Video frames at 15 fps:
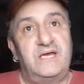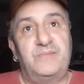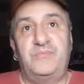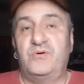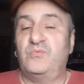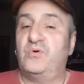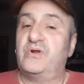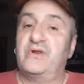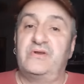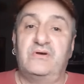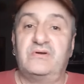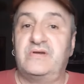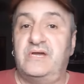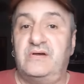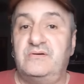But what a
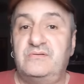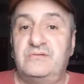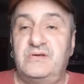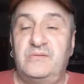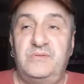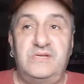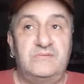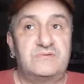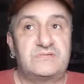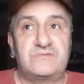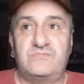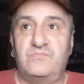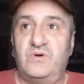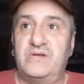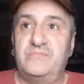knockout. I mean, it was
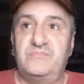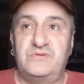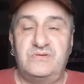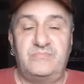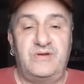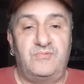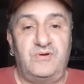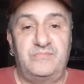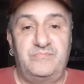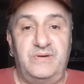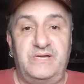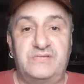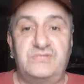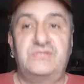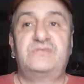one
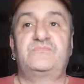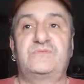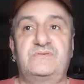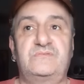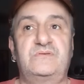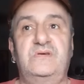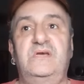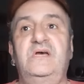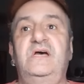punch. This was